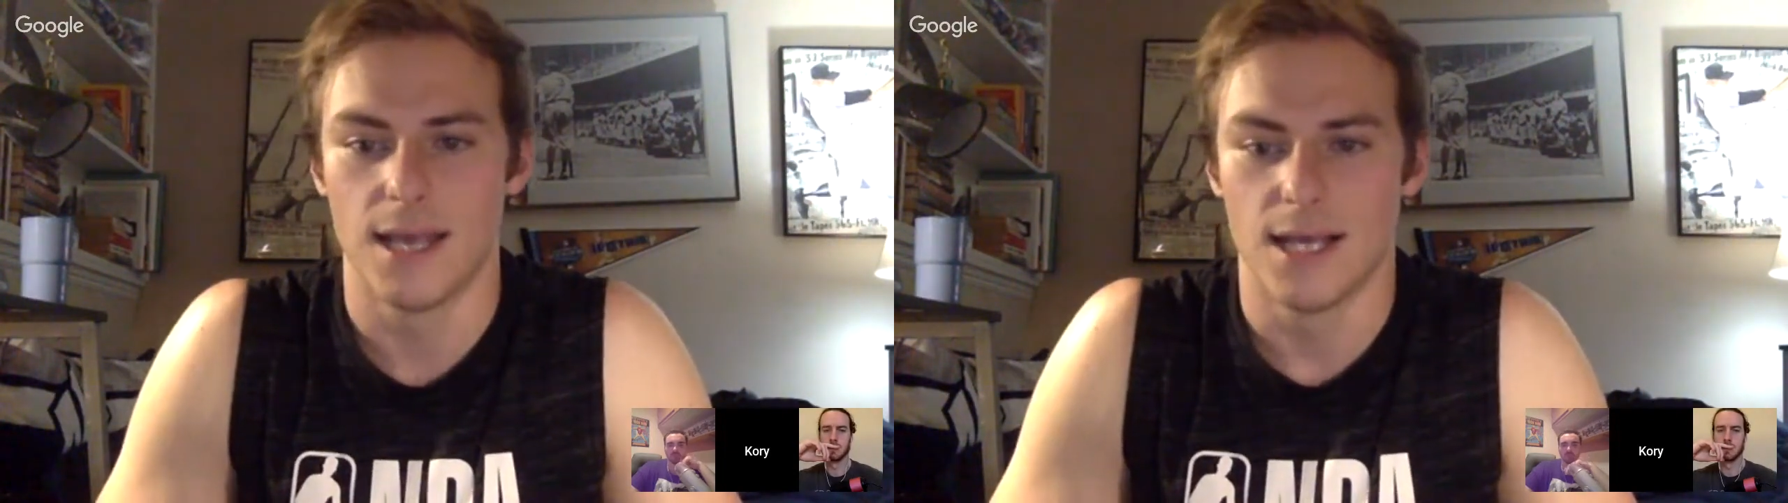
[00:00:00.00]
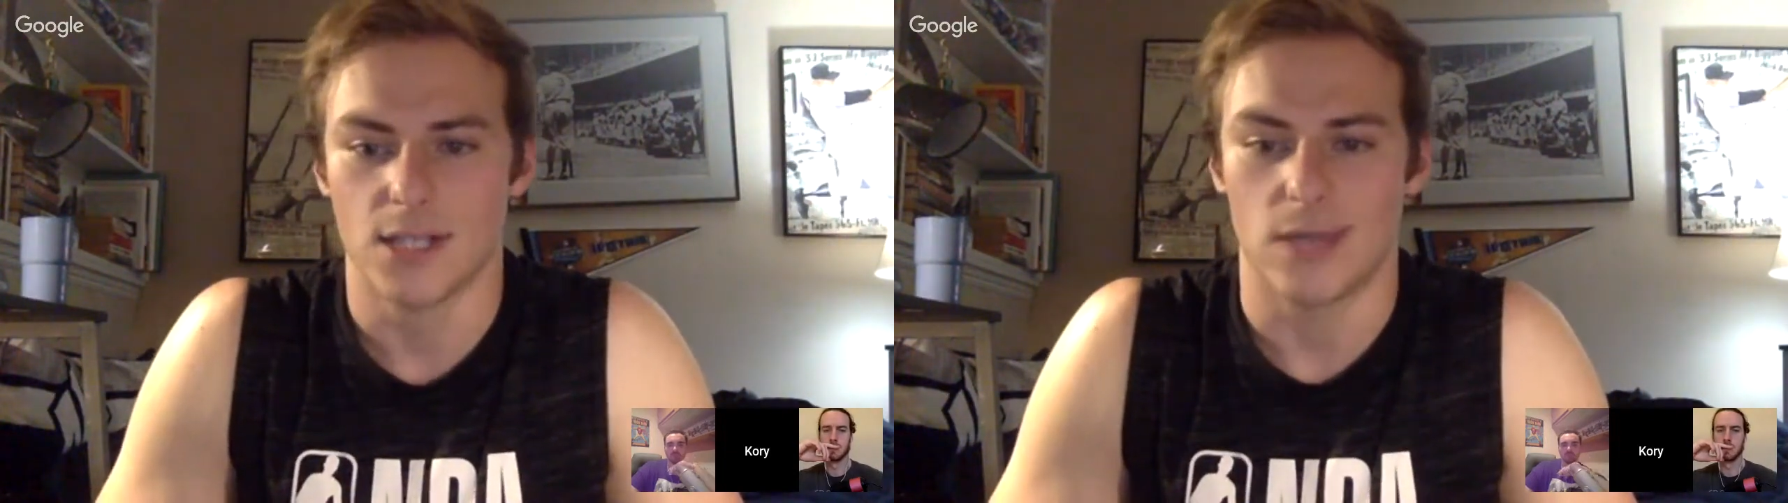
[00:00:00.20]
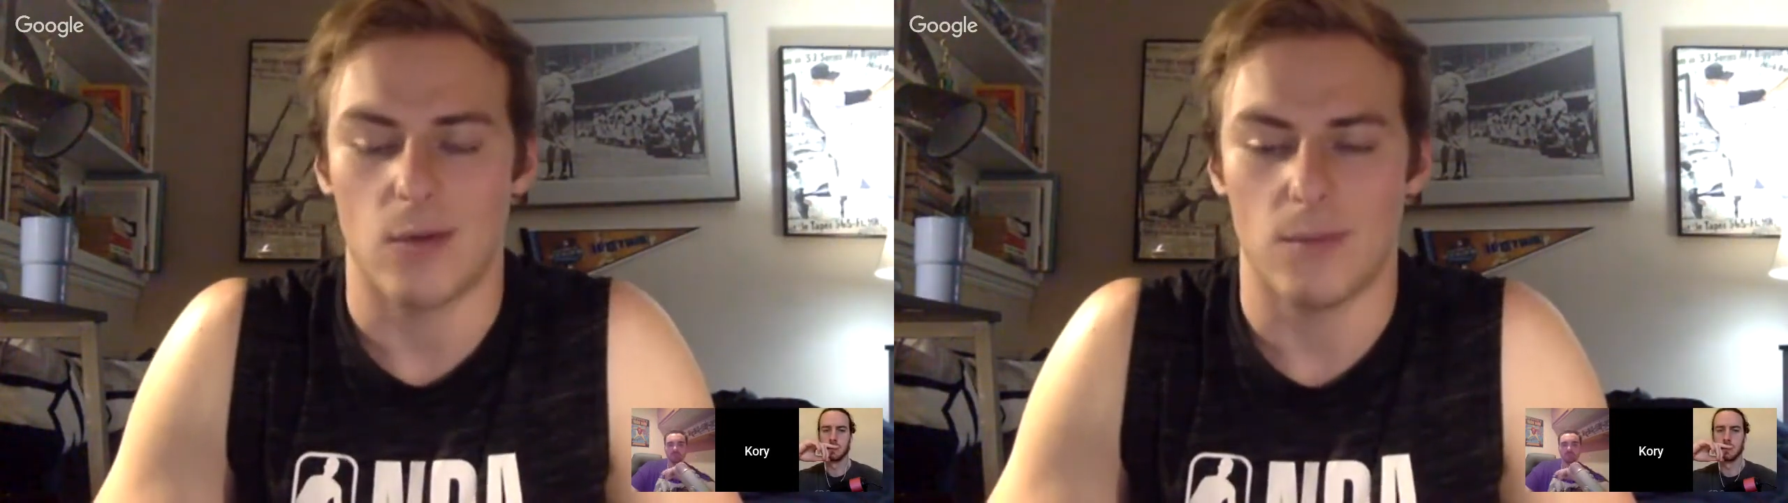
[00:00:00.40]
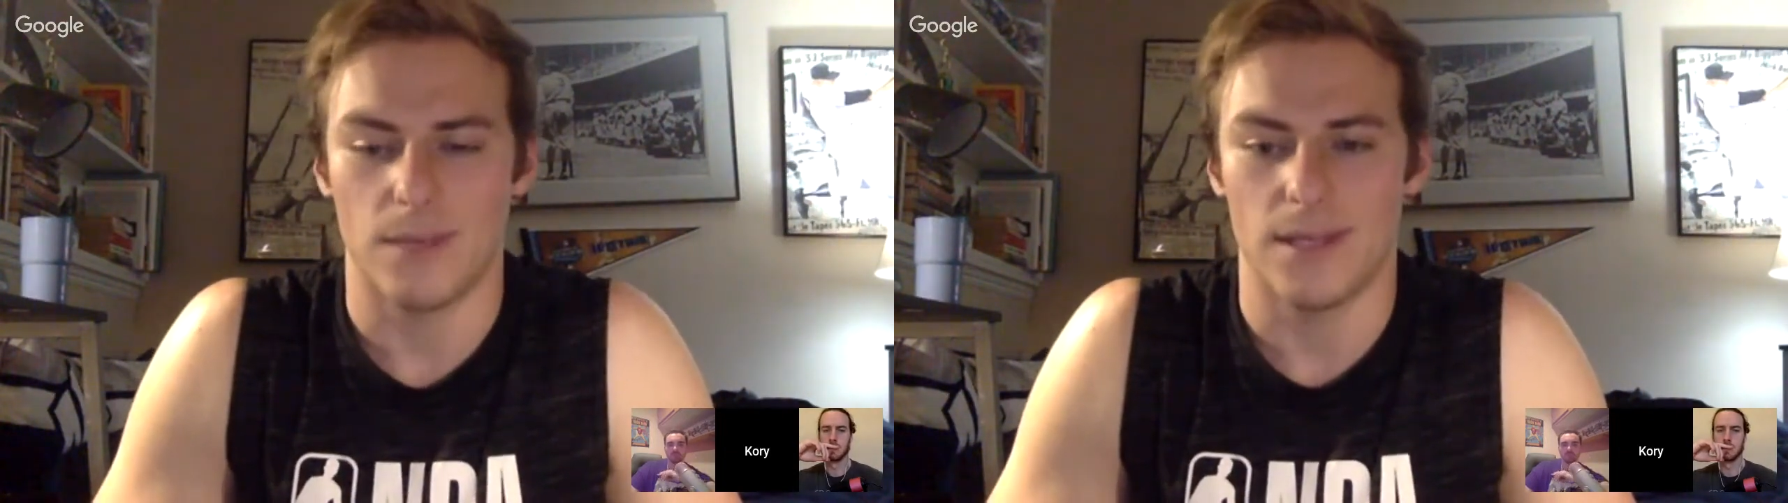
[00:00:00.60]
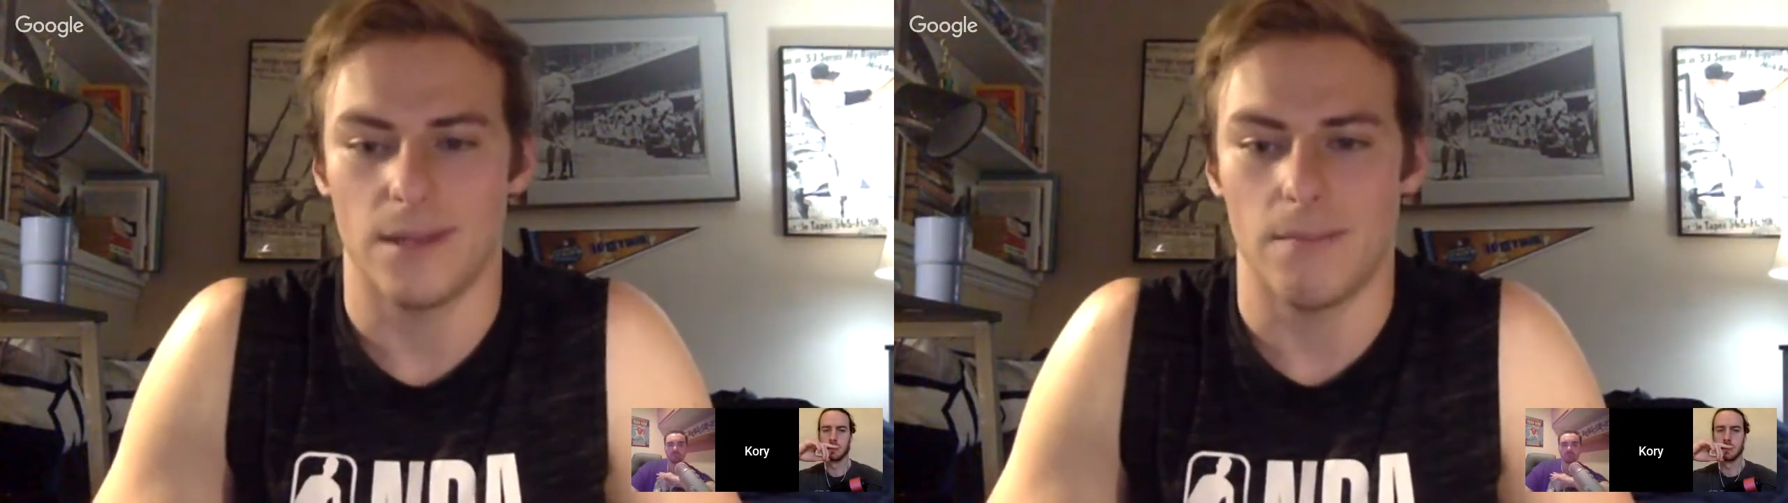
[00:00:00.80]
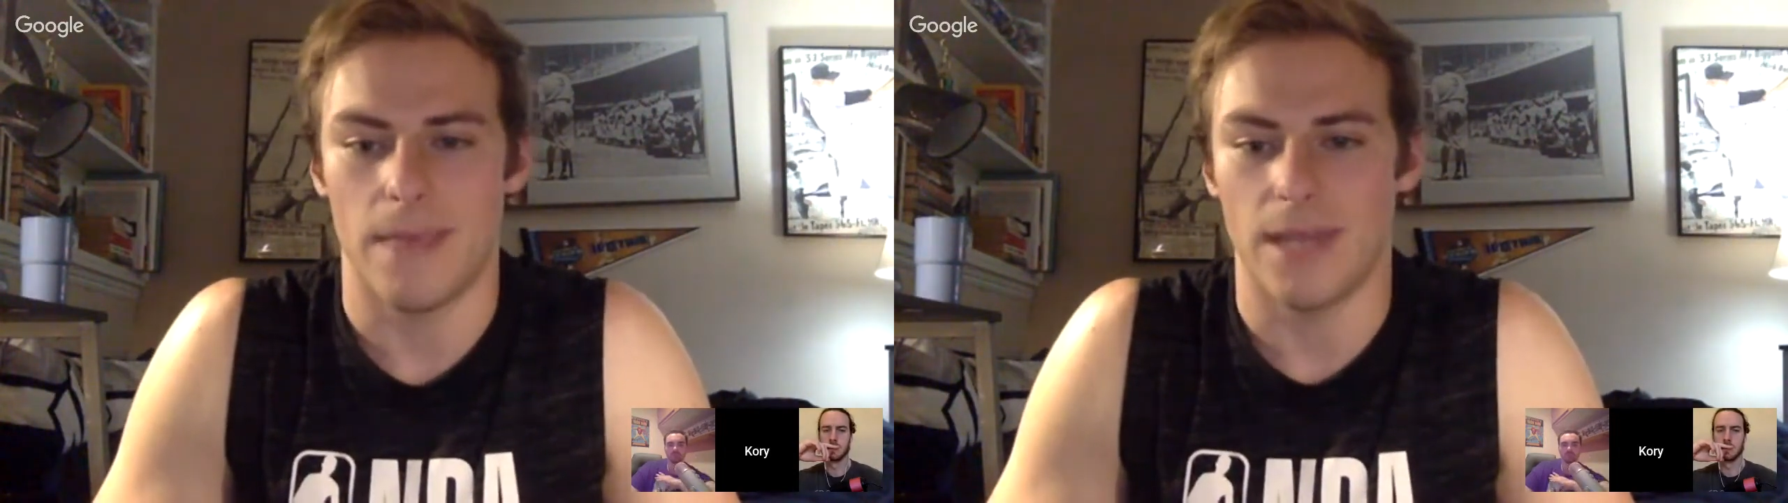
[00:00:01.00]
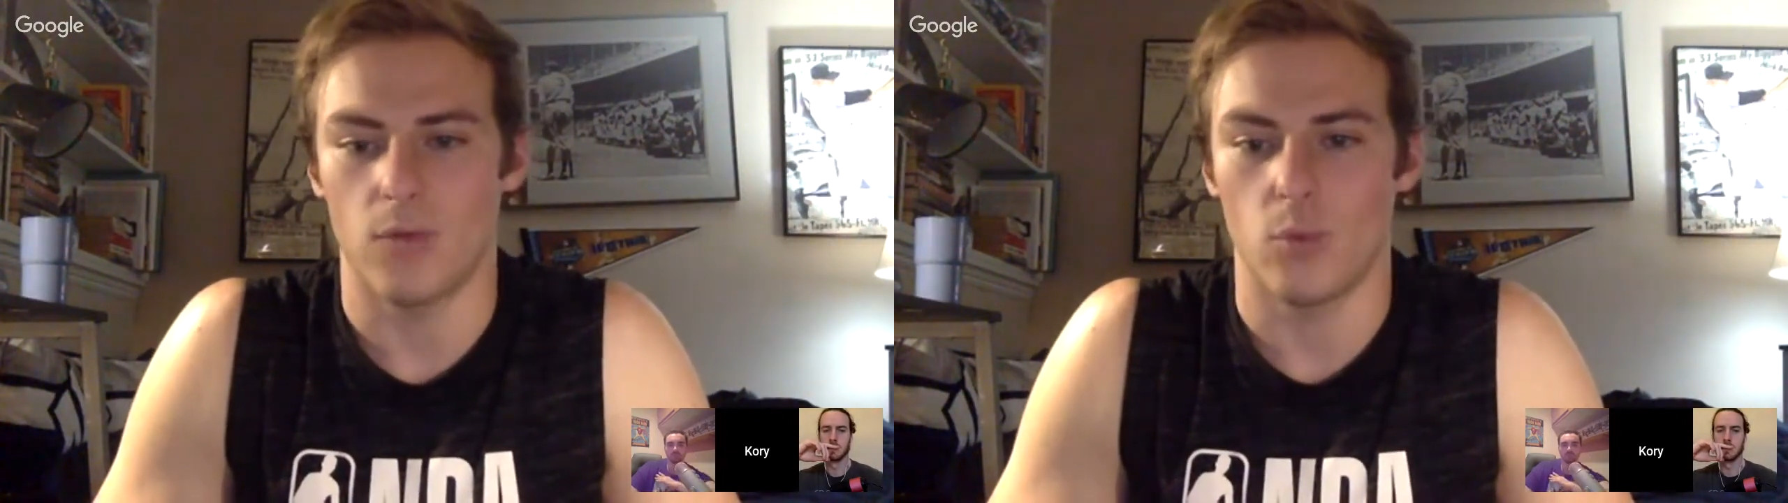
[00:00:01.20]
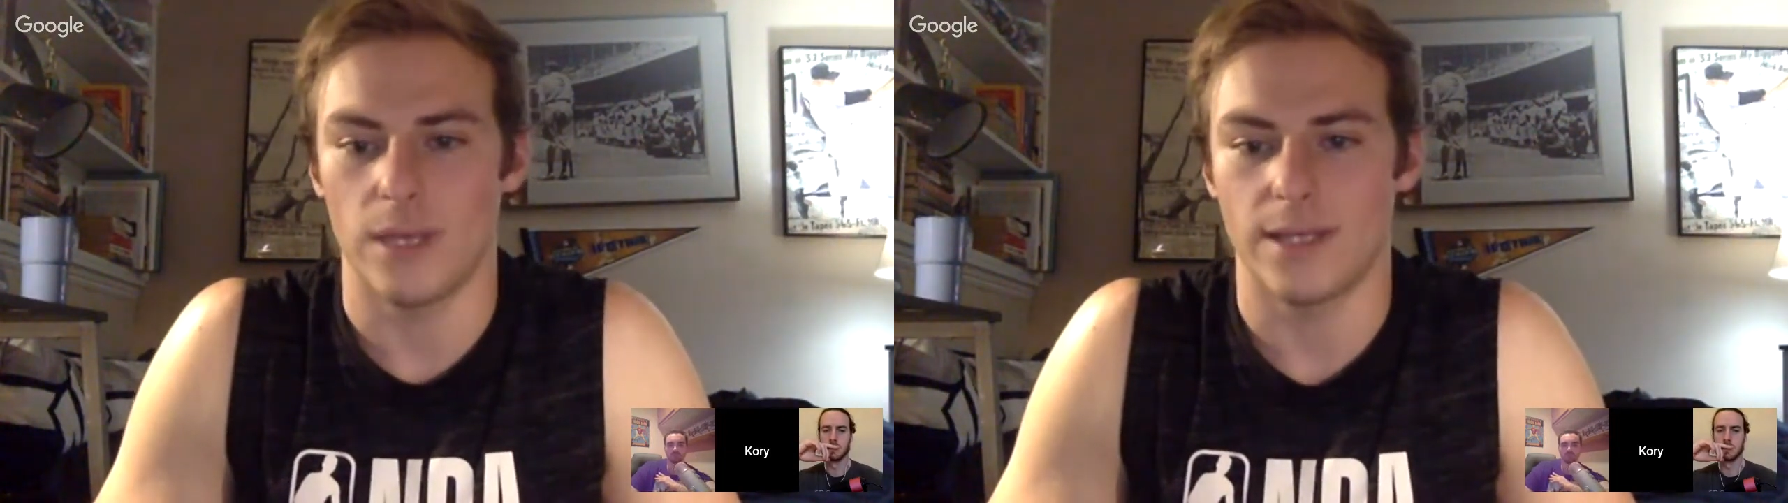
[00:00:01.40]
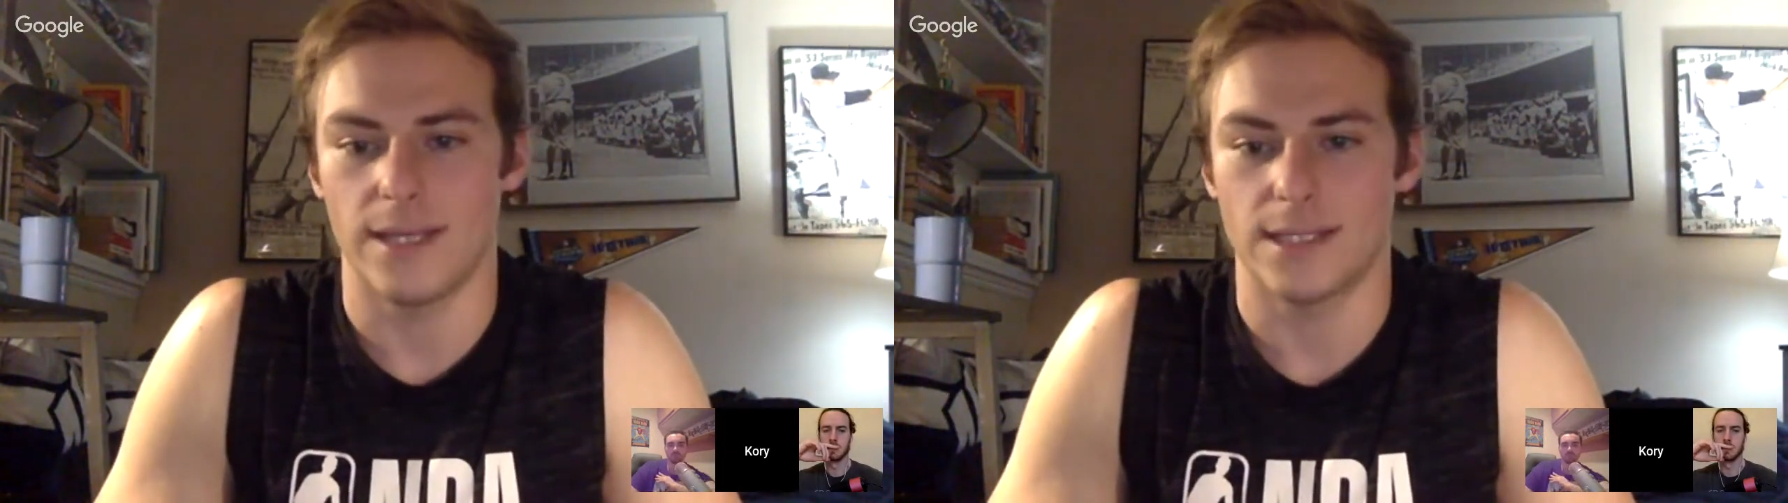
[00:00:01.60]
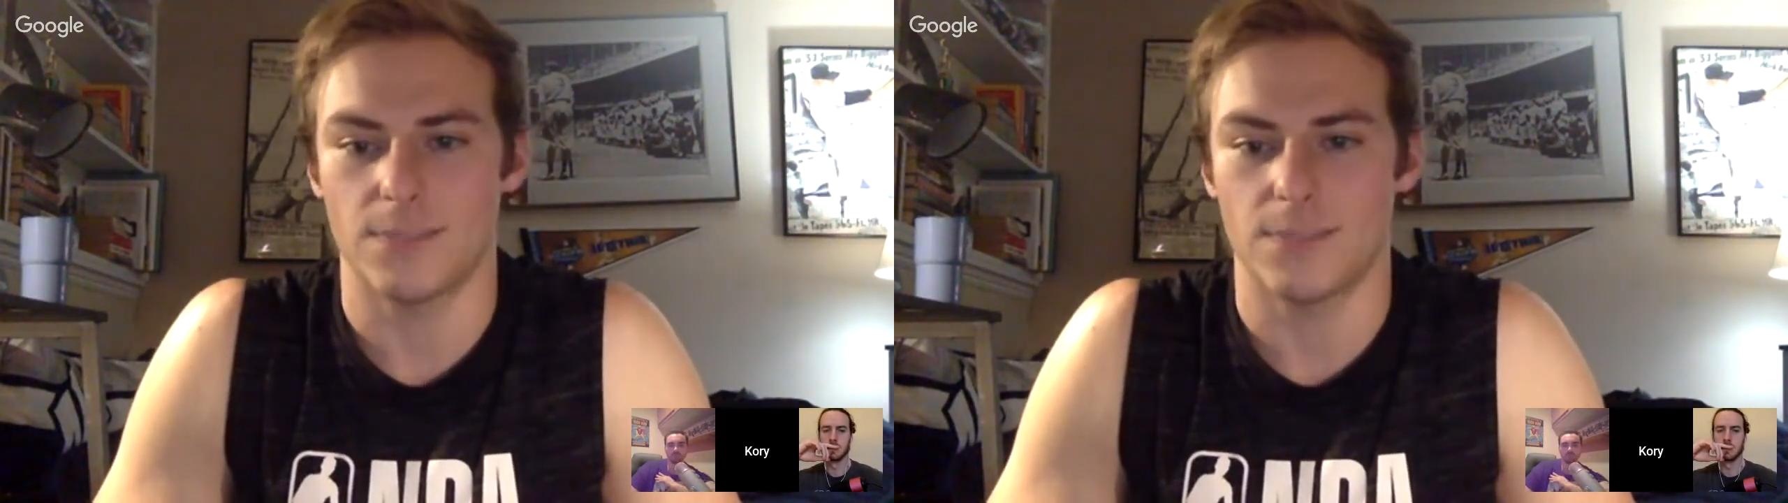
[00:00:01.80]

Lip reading: So that would be the main weakness.